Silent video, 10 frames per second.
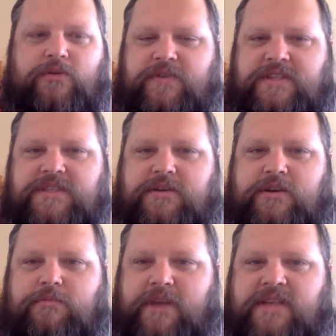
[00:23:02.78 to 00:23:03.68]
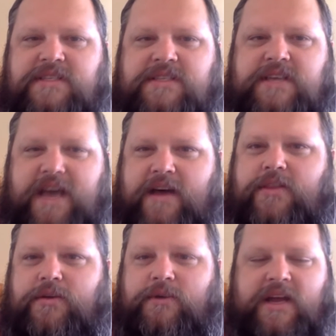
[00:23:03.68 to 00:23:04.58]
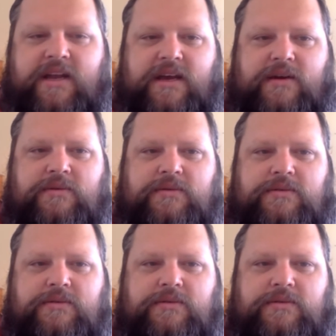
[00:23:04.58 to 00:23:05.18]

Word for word: physical place to gather right now?